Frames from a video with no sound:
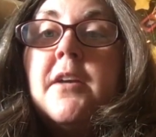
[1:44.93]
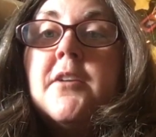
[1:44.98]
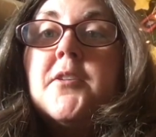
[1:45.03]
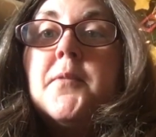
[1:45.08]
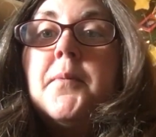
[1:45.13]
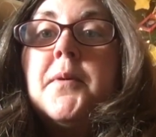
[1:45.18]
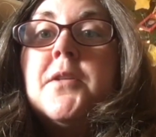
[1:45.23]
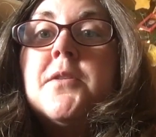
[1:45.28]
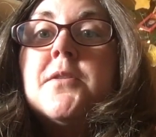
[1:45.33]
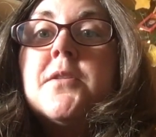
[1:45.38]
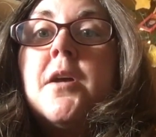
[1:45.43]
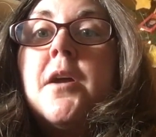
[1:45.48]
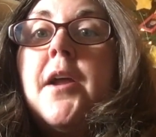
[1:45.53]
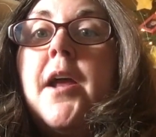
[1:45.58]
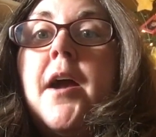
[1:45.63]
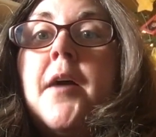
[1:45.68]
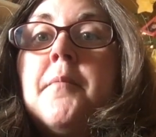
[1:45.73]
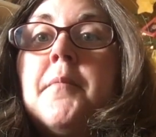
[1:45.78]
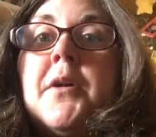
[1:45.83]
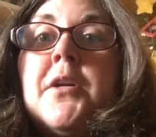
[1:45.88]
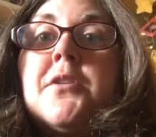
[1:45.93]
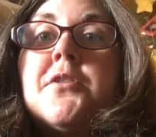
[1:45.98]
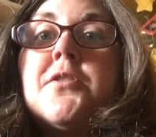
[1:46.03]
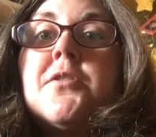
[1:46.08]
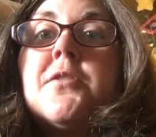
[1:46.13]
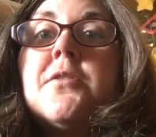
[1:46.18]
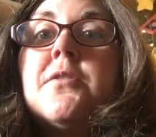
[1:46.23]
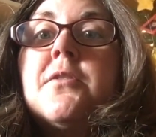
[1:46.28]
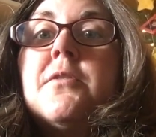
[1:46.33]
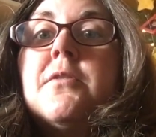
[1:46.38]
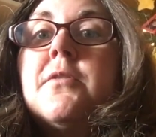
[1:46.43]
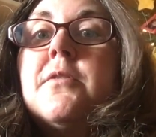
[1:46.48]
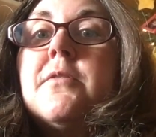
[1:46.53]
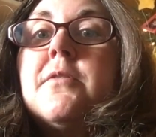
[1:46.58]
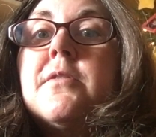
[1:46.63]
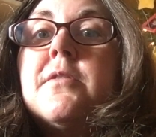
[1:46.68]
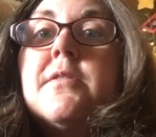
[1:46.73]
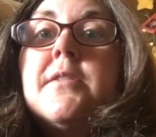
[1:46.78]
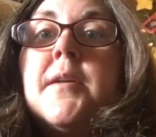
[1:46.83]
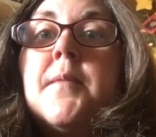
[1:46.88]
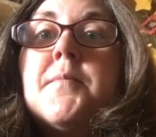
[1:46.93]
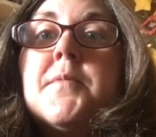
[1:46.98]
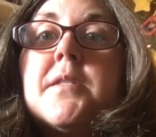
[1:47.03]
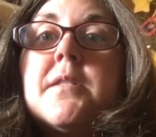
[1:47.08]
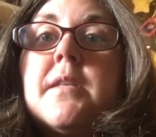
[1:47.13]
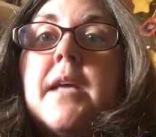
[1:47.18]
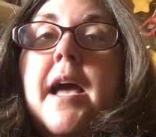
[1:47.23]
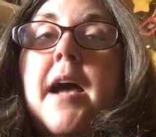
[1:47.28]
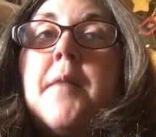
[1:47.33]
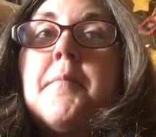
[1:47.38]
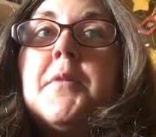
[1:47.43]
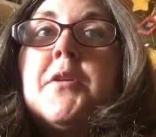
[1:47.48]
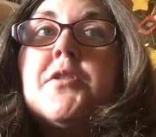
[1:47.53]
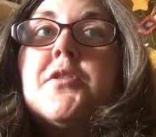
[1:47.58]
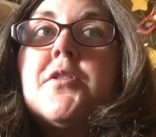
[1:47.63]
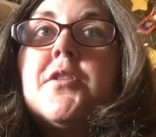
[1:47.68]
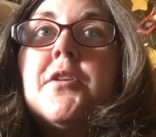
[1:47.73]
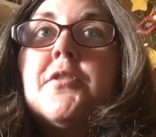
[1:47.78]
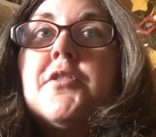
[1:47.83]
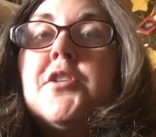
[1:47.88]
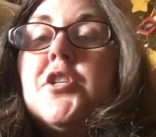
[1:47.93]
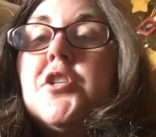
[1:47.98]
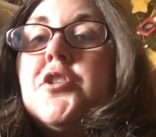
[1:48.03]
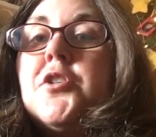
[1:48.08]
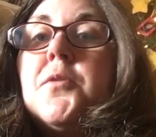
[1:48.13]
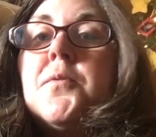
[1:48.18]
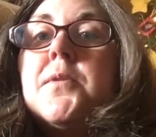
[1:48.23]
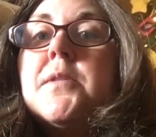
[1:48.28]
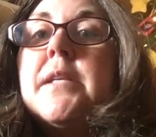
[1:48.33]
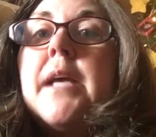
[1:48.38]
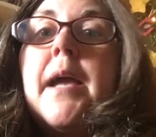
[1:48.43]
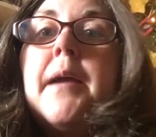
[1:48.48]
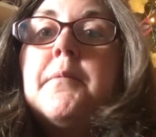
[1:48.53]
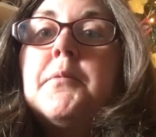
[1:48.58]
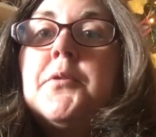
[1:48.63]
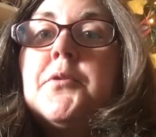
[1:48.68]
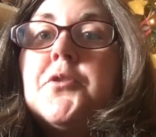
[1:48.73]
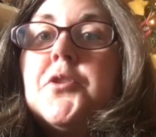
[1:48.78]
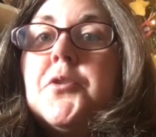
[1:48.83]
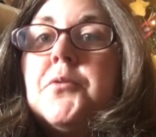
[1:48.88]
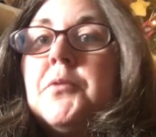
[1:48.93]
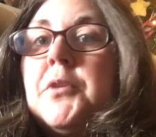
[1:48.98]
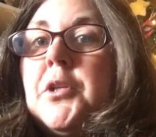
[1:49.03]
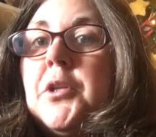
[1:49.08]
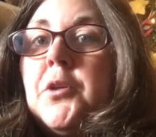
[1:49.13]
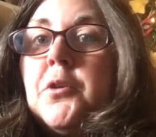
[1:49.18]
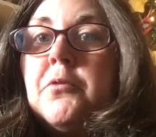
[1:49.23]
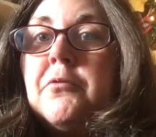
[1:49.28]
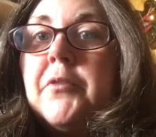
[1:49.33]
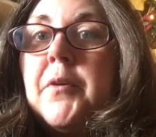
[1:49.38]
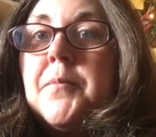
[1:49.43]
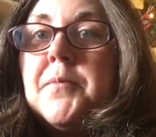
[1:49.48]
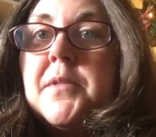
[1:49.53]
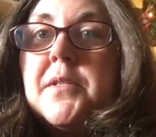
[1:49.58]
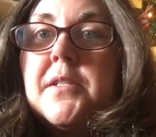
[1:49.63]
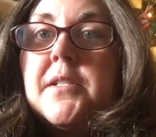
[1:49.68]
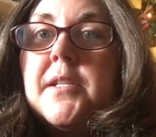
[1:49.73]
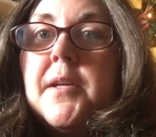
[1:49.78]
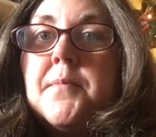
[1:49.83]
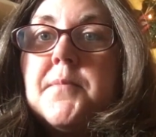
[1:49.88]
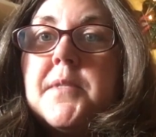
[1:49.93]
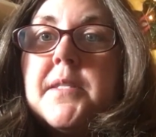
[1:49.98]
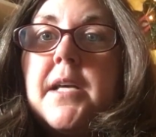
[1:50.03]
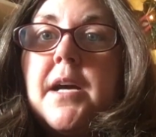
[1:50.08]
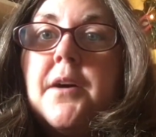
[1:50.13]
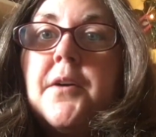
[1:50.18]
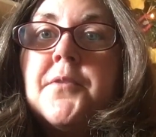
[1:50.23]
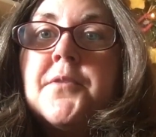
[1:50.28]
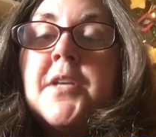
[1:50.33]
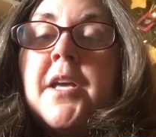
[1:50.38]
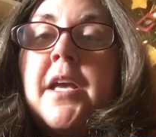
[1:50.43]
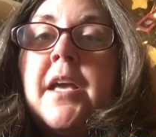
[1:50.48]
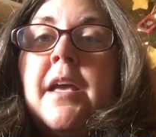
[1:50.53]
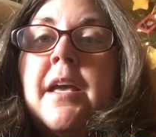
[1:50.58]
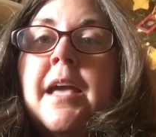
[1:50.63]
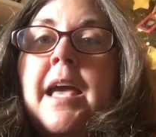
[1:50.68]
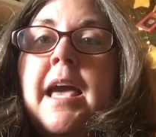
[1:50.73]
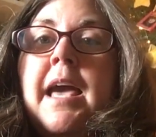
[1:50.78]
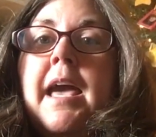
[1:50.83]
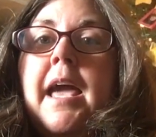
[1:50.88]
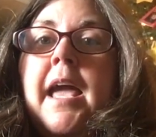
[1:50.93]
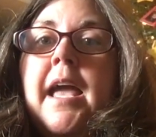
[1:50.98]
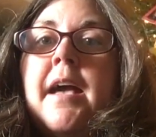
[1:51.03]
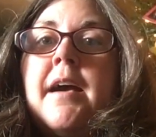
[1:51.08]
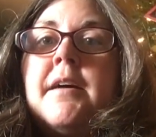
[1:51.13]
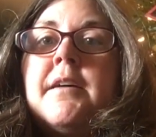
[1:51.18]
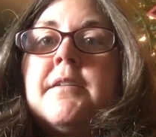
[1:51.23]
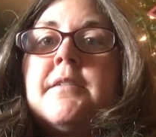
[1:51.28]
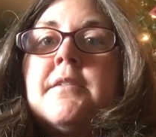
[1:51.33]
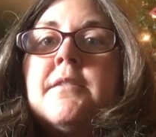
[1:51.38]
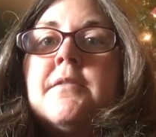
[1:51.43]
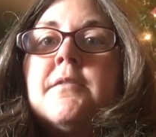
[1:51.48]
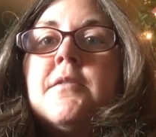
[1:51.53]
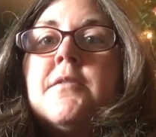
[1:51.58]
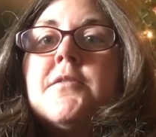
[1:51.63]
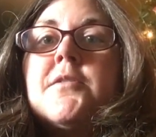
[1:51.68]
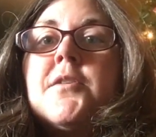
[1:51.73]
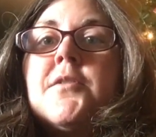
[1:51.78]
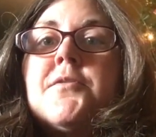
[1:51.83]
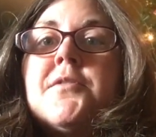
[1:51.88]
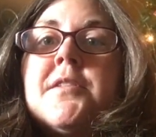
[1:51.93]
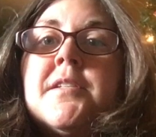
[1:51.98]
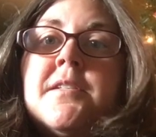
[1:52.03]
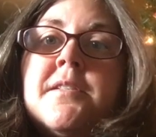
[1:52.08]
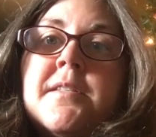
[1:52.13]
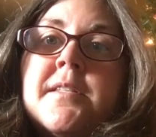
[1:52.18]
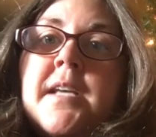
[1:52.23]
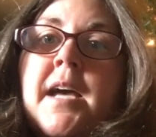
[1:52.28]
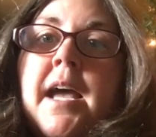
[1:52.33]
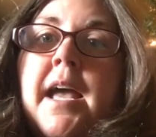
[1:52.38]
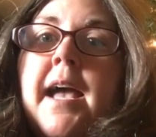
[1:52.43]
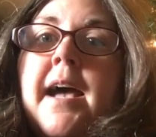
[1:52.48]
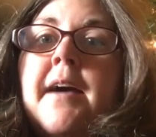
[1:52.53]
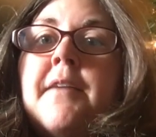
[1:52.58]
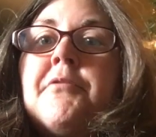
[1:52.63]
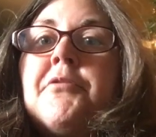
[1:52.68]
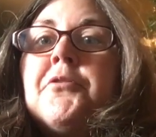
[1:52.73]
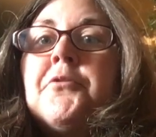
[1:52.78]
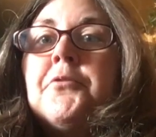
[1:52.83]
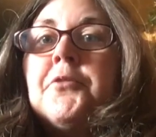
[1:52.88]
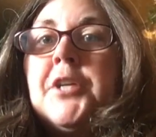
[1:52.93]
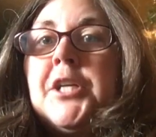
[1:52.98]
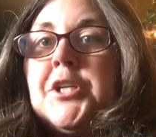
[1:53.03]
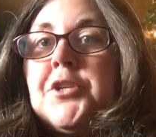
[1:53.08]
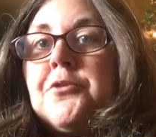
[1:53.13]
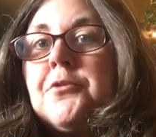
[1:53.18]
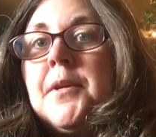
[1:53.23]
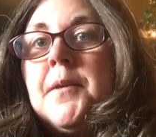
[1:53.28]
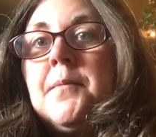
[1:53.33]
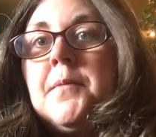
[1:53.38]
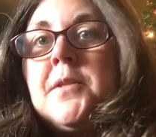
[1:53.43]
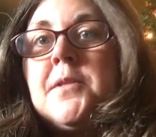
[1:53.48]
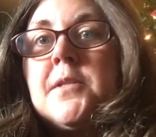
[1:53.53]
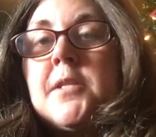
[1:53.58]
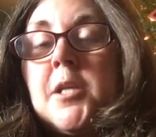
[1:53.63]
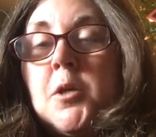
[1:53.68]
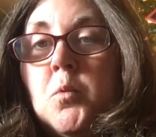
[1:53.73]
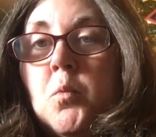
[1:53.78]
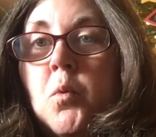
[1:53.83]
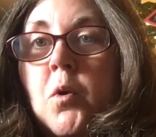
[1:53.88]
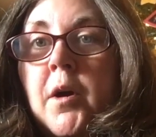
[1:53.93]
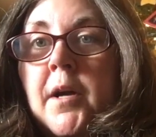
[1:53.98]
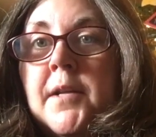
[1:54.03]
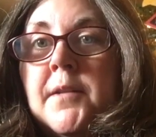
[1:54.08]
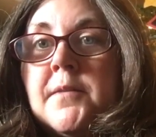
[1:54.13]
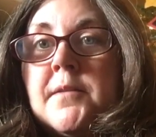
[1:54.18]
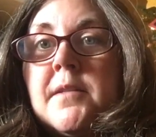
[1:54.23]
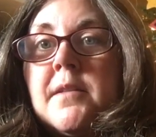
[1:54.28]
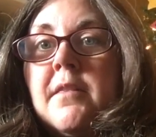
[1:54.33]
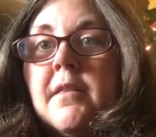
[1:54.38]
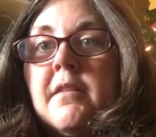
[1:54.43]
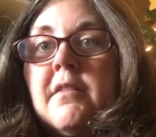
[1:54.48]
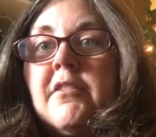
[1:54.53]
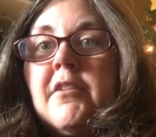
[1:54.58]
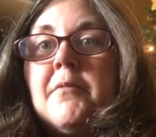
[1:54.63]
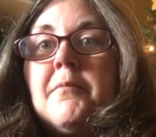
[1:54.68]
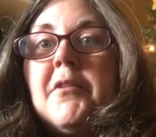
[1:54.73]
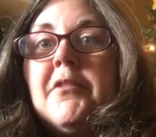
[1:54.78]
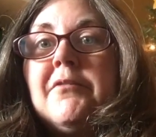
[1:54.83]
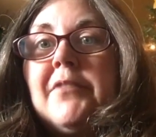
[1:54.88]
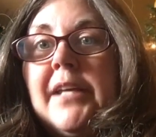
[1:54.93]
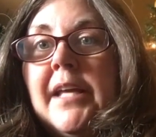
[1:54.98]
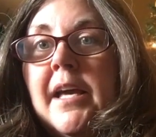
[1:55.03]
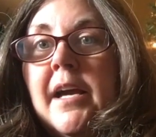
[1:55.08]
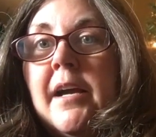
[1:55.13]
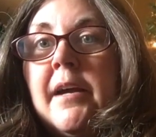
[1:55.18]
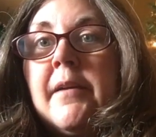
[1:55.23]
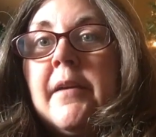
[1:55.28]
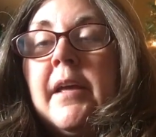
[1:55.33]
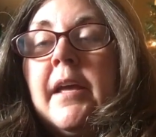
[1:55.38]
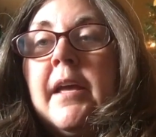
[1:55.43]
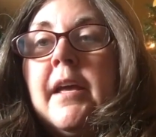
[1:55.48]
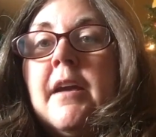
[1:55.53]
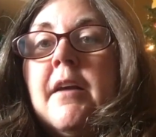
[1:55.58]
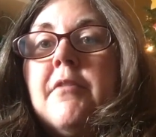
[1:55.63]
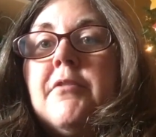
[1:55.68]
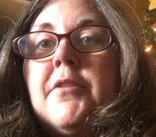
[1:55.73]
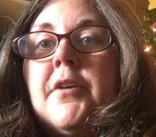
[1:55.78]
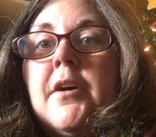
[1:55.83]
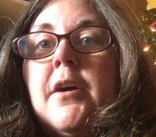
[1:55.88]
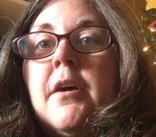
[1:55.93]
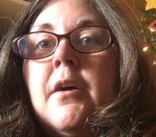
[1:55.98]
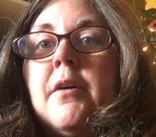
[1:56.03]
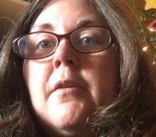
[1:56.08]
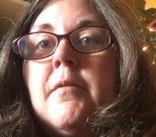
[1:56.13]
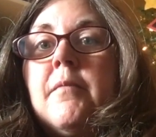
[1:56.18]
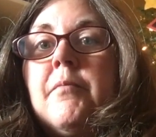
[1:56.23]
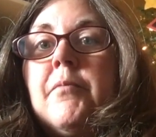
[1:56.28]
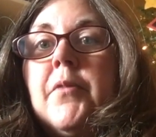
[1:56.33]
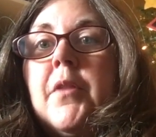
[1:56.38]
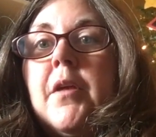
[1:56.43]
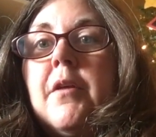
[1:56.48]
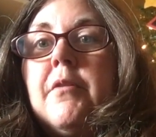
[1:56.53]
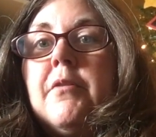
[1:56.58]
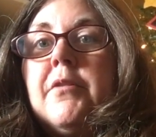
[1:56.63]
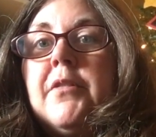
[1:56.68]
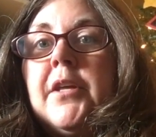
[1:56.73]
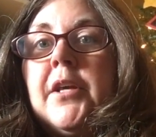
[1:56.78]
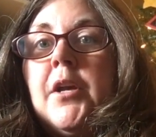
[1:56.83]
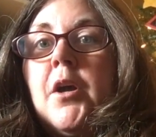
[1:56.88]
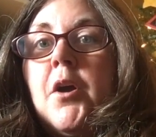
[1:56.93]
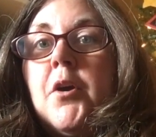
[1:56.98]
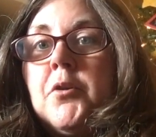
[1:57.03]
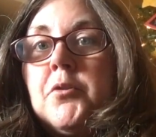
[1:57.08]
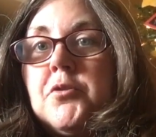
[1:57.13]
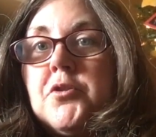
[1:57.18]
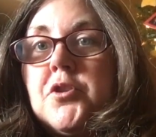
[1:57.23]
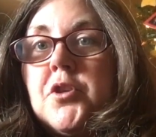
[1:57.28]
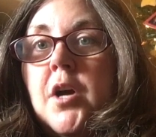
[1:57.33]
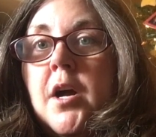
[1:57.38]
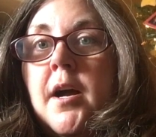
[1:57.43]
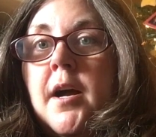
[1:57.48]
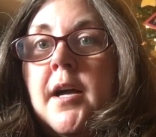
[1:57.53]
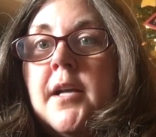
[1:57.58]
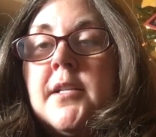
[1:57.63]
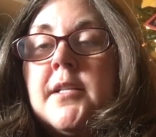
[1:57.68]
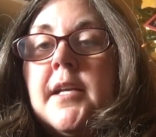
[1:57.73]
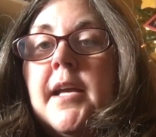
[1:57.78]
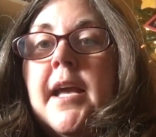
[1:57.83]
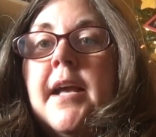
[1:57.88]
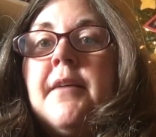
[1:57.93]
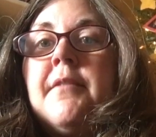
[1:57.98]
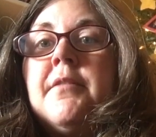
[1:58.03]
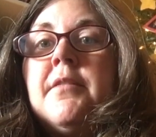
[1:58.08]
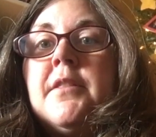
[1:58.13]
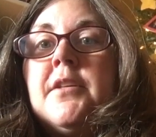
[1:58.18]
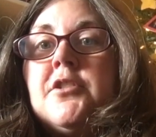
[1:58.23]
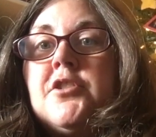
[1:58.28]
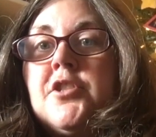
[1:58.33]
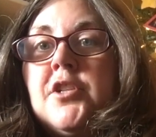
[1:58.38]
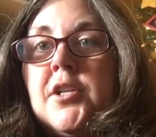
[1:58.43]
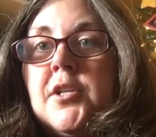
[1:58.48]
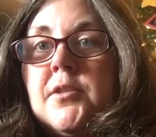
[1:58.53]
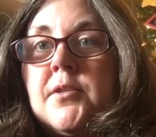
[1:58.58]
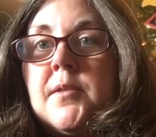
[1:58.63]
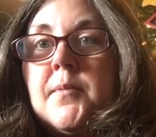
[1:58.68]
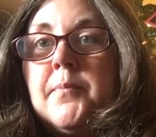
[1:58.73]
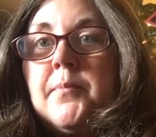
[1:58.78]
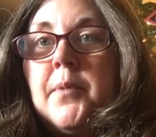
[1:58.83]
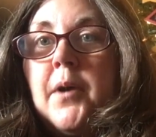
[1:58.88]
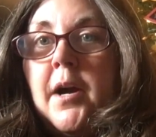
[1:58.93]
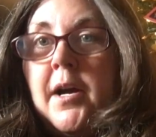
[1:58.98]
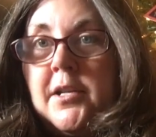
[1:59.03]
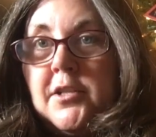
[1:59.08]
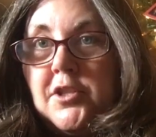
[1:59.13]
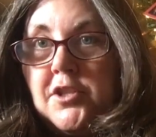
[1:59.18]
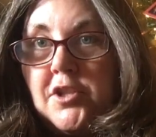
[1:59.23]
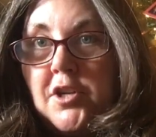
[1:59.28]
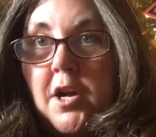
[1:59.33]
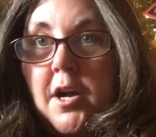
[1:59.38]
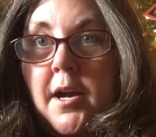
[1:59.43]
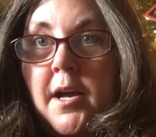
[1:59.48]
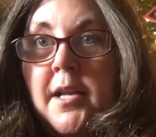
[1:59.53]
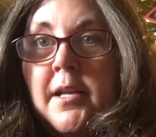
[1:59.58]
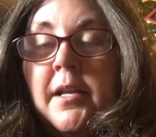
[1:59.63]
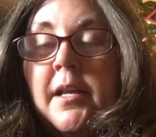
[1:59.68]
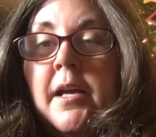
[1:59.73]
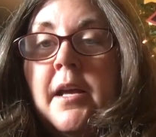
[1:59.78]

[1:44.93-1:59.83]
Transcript: Depends on how much their tissue is able to renew from the stem cells. And so since I had 3 treatments at once, the ThermiVa, the O shot, and the G spot shot,